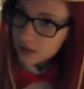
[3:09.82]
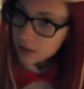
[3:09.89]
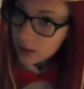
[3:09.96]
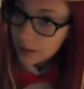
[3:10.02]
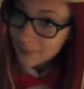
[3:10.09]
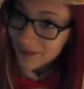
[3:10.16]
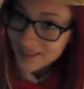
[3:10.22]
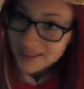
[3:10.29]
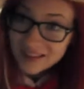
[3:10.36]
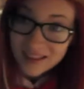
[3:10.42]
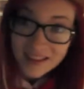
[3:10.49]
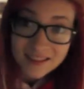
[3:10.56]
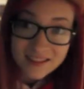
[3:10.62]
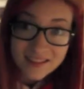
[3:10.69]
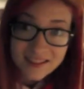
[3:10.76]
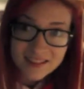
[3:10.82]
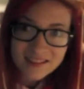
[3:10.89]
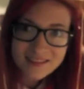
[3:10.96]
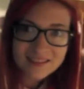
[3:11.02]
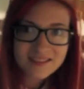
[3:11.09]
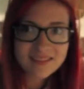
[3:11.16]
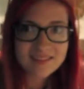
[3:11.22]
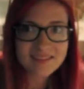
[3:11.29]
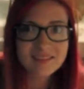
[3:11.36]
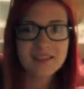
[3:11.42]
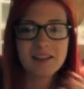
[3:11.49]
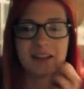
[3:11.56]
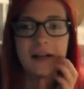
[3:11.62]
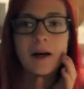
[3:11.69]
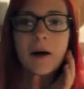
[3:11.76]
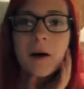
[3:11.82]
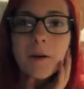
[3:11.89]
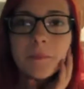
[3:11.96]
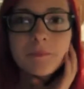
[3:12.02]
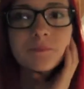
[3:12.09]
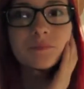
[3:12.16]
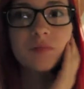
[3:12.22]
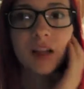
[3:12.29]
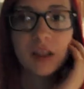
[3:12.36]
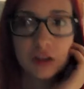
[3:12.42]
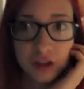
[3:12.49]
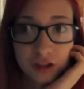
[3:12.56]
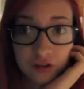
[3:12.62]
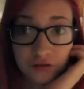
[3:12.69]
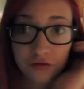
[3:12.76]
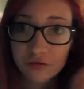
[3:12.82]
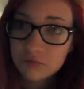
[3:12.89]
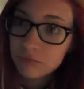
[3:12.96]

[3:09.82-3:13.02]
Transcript: Like I Stetson. Um, just